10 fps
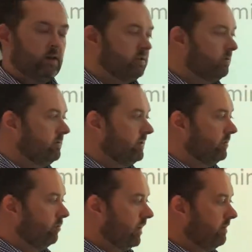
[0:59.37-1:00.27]
So within the
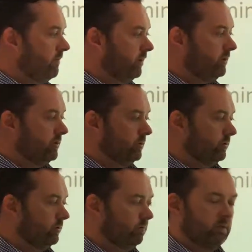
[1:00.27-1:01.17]
one molecule,
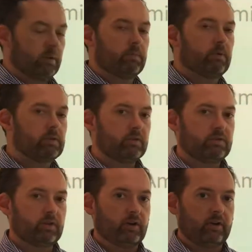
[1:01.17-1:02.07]
we've got a proton
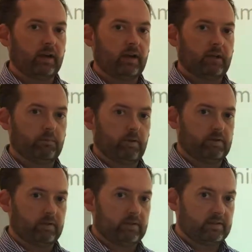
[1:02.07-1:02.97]
donor and a
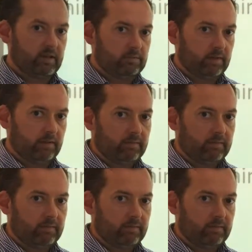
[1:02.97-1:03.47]
proton acceptor.